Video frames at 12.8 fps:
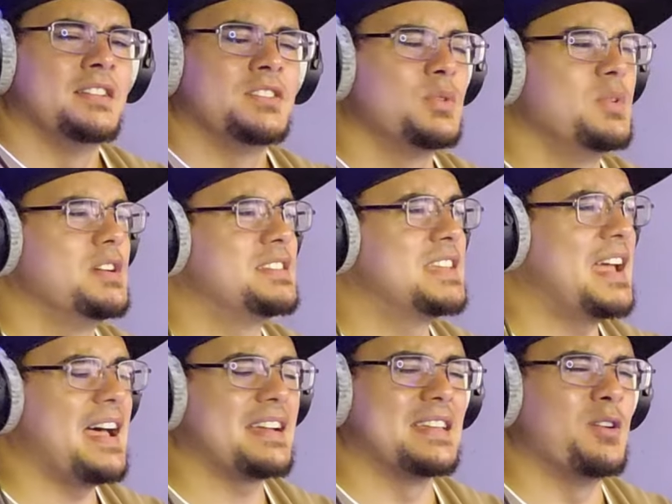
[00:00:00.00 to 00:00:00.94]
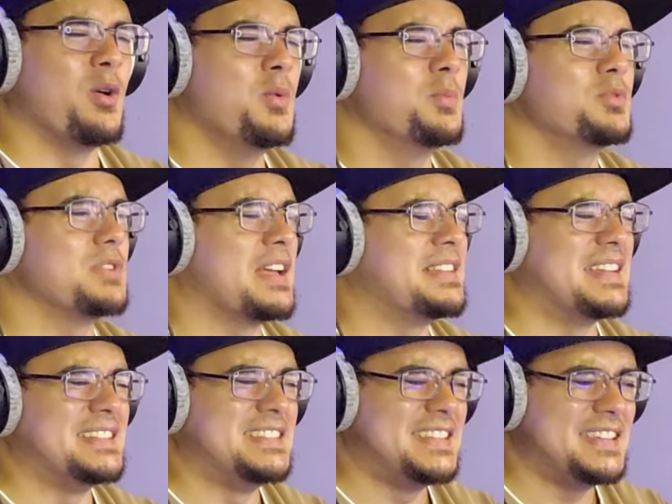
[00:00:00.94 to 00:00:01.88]
to attack and
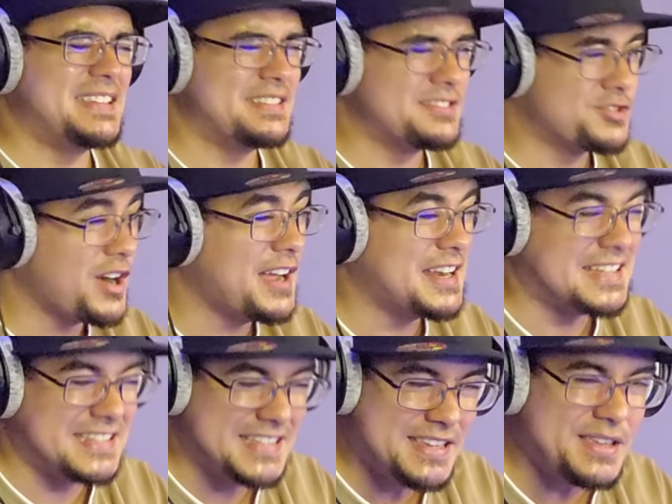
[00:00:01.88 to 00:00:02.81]
try to